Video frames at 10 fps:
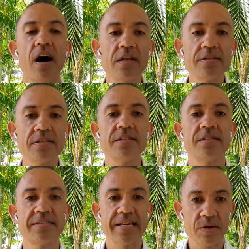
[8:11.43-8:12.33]
answers
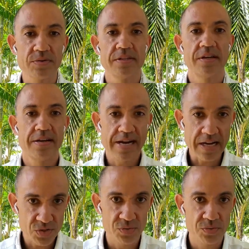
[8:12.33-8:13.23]
sound
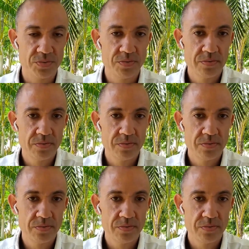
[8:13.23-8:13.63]
natural.